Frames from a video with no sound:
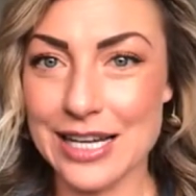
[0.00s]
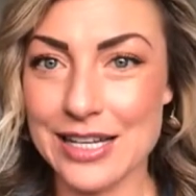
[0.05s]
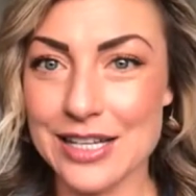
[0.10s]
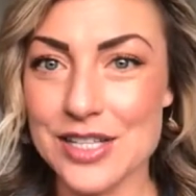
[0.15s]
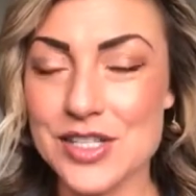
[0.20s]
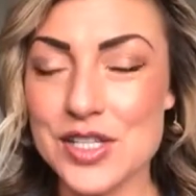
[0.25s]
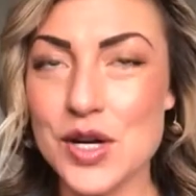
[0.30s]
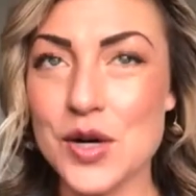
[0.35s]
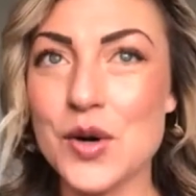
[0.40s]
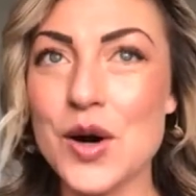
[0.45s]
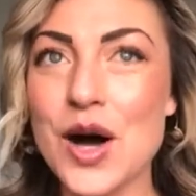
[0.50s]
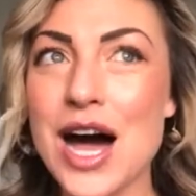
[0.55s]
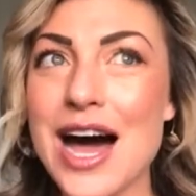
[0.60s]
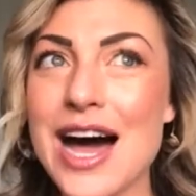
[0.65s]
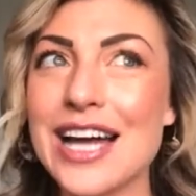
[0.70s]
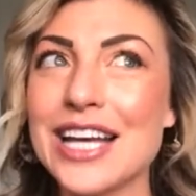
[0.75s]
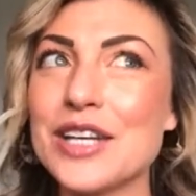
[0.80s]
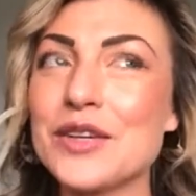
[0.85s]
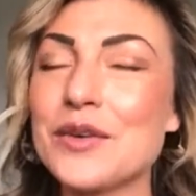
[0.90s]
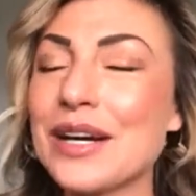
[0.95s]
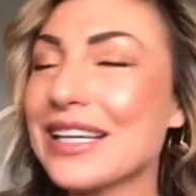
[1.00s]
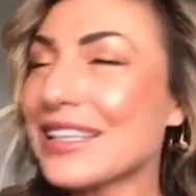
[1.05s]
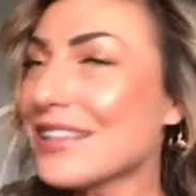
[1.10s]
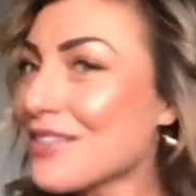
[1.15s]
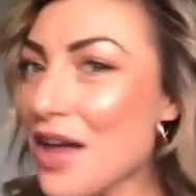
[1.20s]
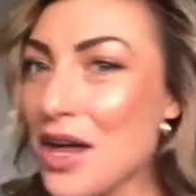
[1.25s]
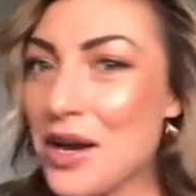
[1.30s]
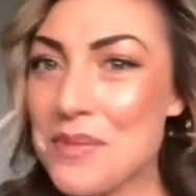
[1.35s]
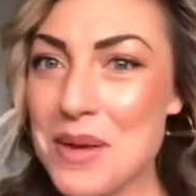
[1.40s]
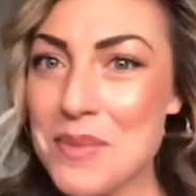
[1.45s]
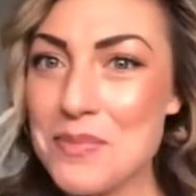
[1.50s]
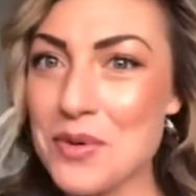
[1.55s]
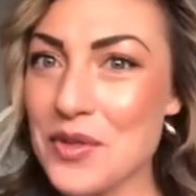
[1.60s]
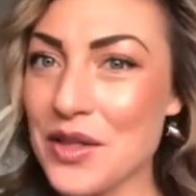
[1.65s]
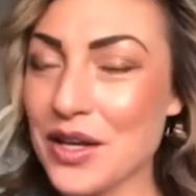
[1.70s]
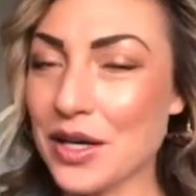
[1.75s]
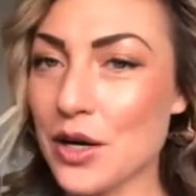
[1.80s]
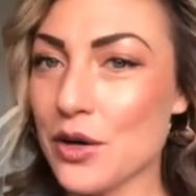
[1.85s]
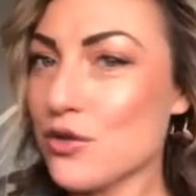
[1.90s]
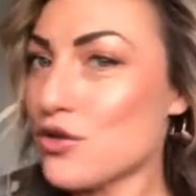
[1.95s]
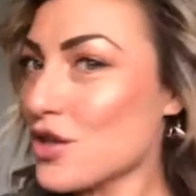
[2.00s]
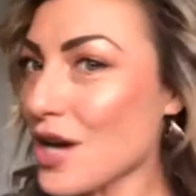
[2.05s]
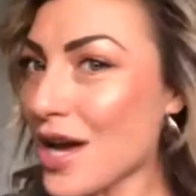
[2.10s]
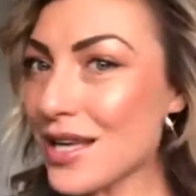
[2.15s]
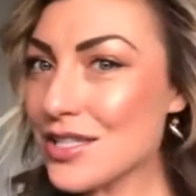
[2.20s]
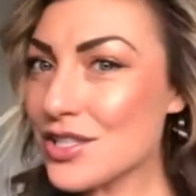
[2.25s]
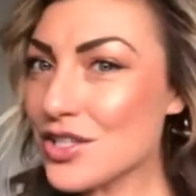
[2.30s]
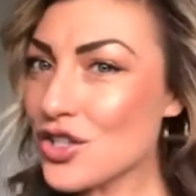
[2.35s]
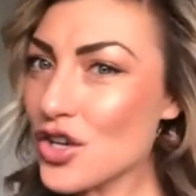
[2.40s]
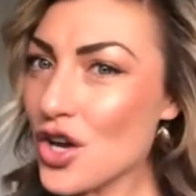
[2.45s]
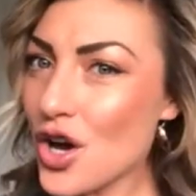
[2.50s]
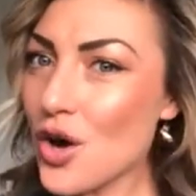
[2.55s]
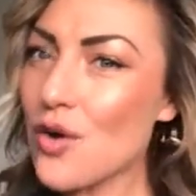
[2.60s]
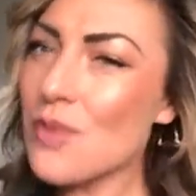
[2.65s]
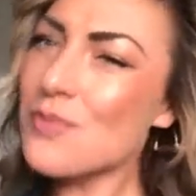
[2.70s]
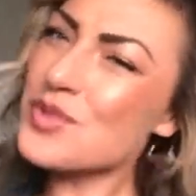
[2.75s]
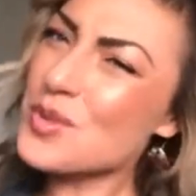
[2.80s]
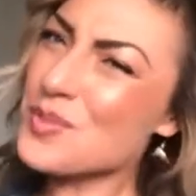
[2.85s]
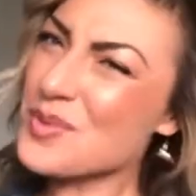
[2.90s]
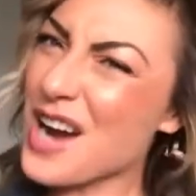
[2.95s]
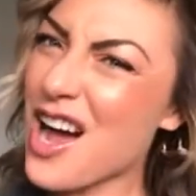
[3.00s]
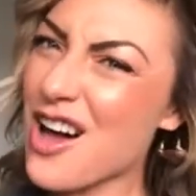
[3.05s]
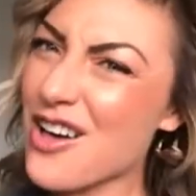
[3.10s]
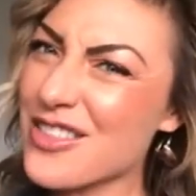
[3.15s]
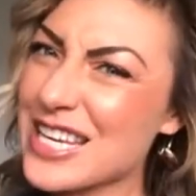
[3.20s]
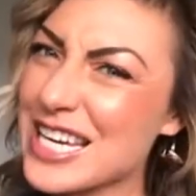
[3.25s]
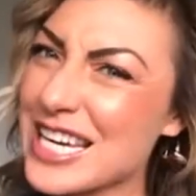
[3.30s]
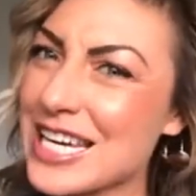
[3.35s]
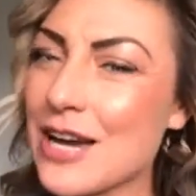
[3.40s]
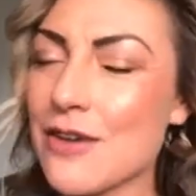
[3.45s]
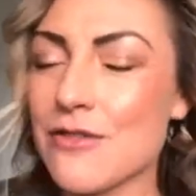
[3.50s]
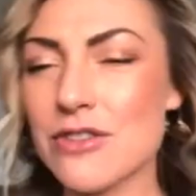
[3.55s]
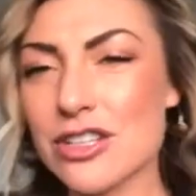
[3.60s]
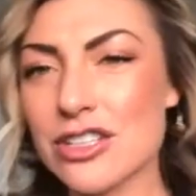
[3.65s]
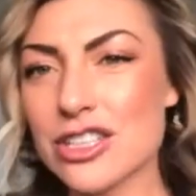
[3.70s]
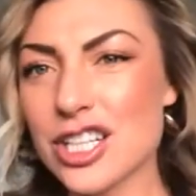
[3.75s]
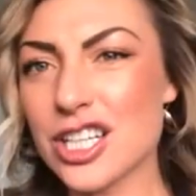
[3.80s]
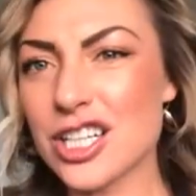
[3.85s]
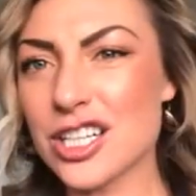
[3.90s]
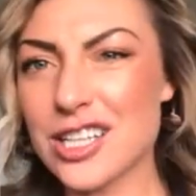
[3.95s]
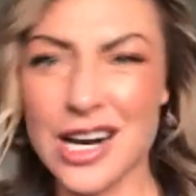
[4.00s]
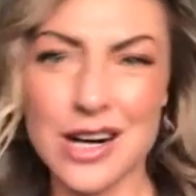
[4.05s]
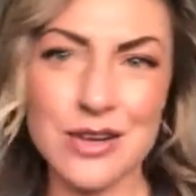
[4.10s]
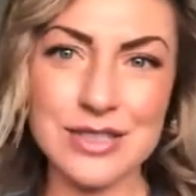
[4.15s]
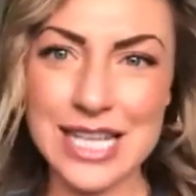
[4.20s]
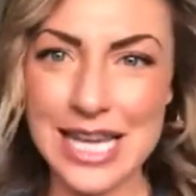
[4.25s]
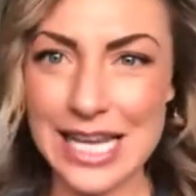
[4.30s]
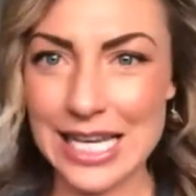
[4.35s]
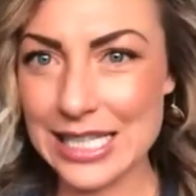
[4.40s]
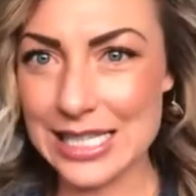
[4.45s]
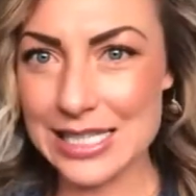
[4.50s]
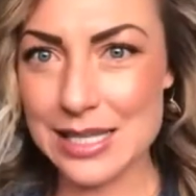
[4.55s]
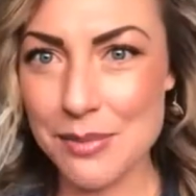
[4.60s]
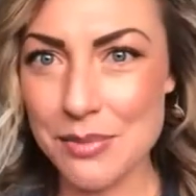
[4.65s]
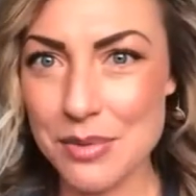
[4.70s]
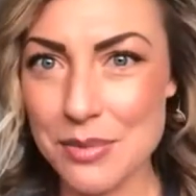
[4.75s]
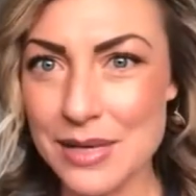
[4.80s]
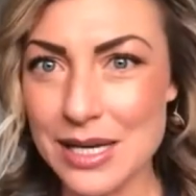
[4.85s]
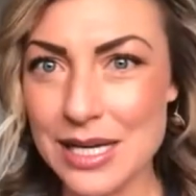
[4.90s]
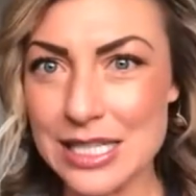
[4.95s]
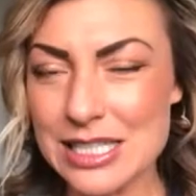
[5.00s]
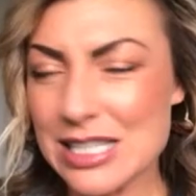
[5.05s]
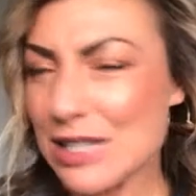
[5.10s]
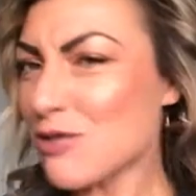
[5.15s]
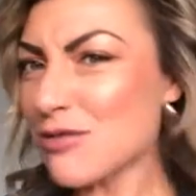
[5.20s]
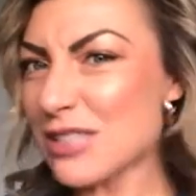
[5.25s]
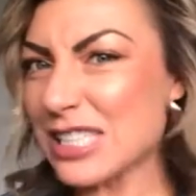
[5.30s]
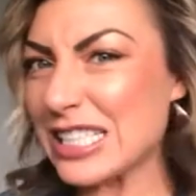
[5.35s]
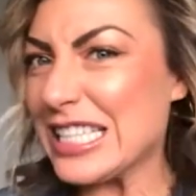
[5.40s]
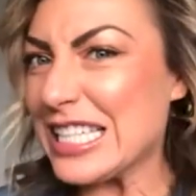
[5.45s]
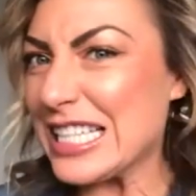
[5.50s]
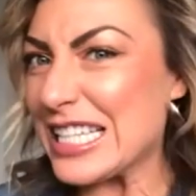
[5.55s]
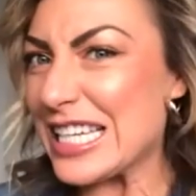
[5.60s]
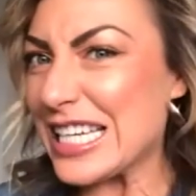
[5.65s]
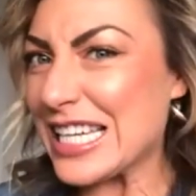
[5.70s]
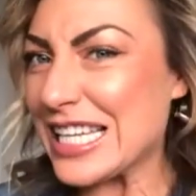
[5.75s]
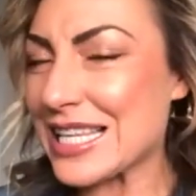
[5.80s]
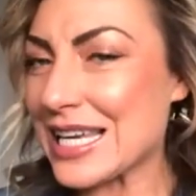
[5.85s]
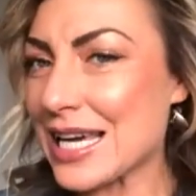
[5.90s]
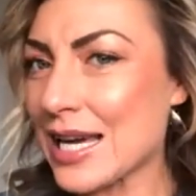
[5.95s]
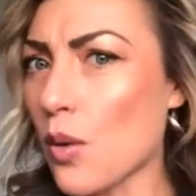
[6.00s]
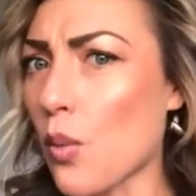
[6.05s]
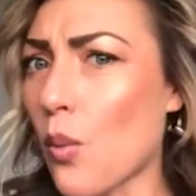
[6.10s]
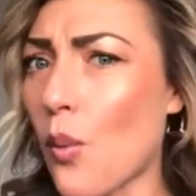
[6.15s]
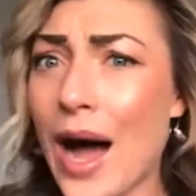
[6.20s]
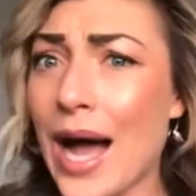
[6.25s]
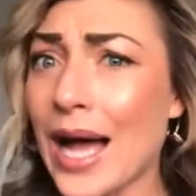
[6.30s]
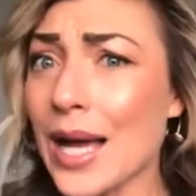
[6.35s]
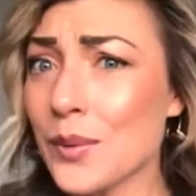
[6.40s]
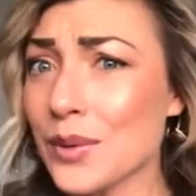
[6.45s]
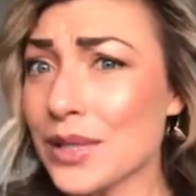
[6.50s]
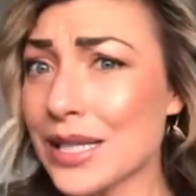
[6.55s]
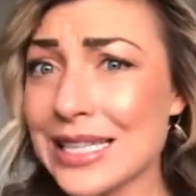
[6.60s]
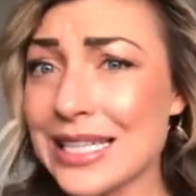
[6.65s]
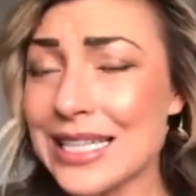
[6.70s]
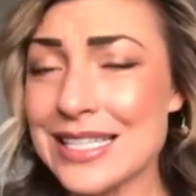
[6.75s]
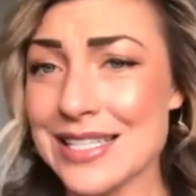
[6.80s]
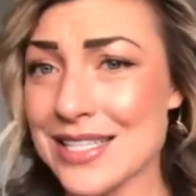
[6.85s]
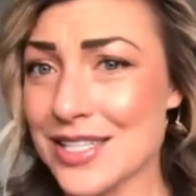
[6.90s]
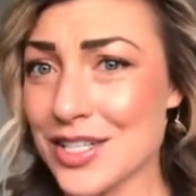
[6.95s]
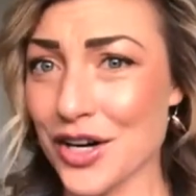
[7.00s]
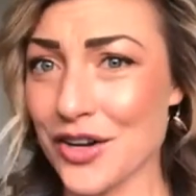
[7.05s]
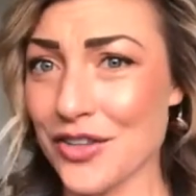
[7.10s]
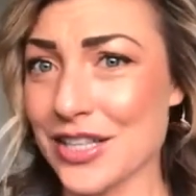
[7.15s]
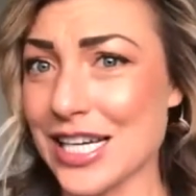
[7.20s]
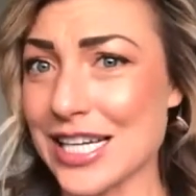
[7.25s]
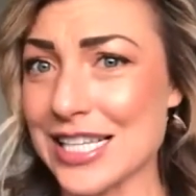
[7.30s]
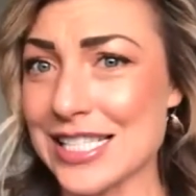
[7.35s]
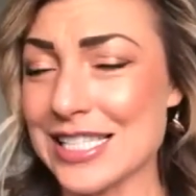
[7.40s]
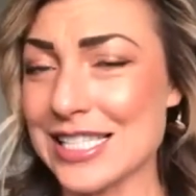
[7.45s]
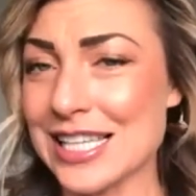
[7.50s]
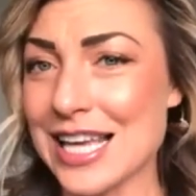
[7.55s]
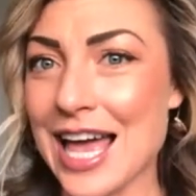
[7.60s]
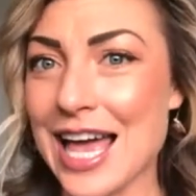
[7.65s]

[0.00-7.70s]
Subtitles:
So, I get a lot of people that go, Jess, I'm super healthy. I feel good. I don't take any supplements. I don't really need anything. Why would I need to start this?